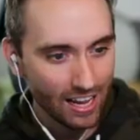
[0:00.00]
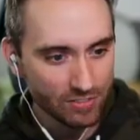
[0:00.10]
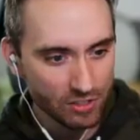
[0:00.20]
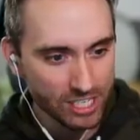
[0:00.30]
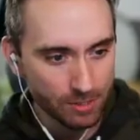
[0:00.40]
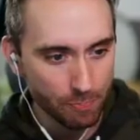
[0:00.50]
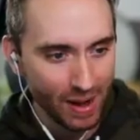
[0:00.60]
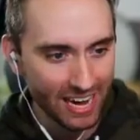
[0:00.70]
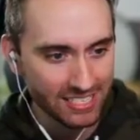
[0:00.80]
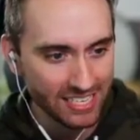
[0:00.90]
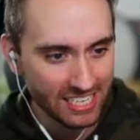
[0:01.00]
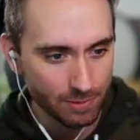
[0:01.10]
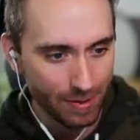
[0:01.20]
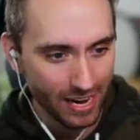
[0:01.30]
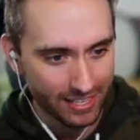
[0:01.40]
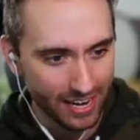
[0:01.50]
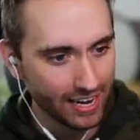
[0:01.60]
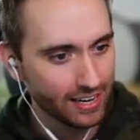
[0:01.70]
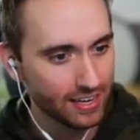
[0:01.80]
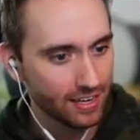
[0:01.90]
I've seen some back seats in my
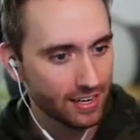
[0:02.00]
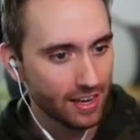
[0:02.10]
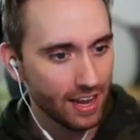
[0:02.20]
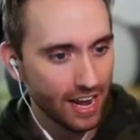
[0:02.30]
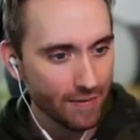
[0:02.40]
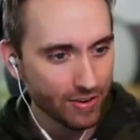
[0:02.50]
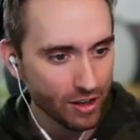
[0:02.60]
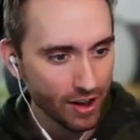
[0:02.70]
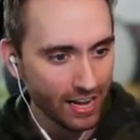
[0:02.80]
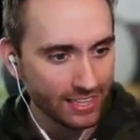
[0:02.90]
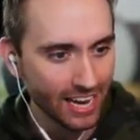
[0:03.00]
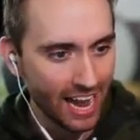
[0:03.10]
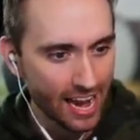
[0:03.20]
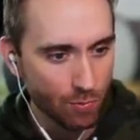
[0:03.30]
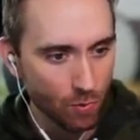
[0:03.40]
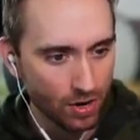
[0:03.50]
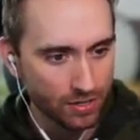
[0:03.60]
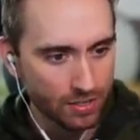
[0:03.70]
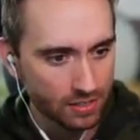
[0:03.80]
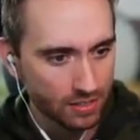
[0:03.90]
day. Never thought I'd die in
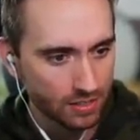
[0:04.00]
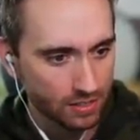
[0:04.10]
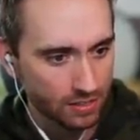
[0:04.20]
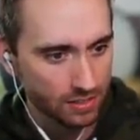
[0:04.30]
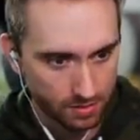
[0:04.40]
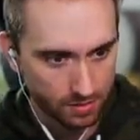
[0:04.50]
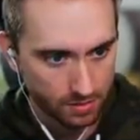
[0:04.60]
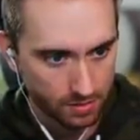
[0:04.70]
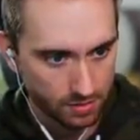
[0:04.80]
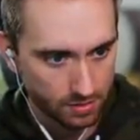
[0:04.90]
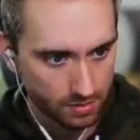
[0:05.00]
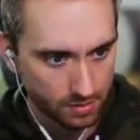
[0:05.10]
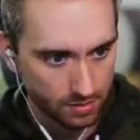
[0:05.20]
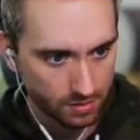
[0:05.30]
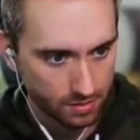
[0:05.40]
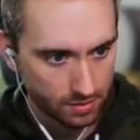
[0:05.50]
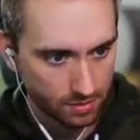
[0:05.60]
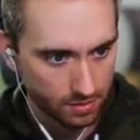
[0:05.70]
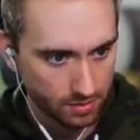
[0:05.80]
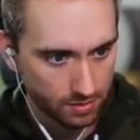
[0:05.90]
one. Copy that. I've seen some
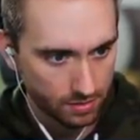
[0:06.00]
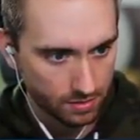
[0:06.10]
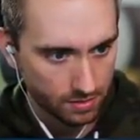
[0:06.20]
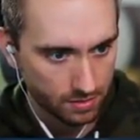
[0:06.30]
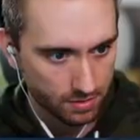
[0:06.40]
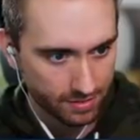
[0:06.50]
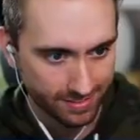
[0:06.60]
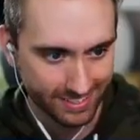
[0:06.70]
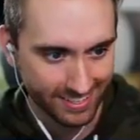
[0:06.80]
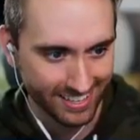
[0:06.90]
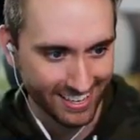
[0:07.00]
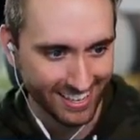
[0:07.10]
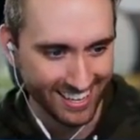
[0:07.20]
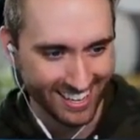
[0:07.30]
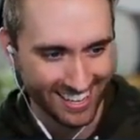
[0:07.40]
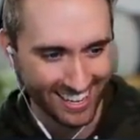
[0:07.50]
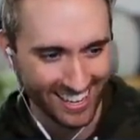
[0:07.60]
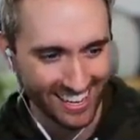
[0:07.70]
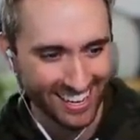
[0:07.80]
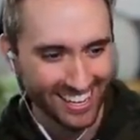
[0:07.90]
back seats in my time, but I've
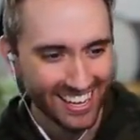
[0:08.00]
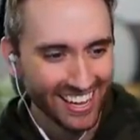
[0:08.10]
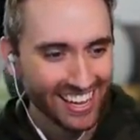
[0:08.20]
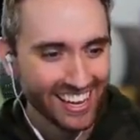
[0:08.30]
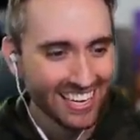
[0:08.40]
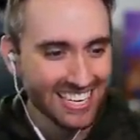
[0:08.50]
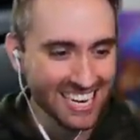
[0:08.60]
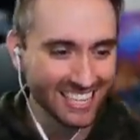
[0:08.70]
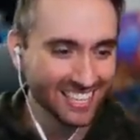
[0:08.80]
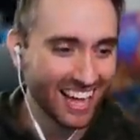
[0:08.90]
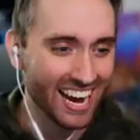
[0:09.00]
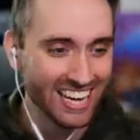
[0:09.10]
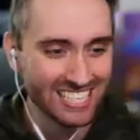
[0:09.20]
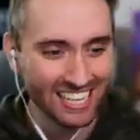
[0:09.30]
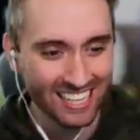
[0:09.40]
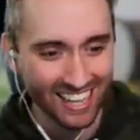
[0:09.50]
never thought I'd die. He said the line. He said the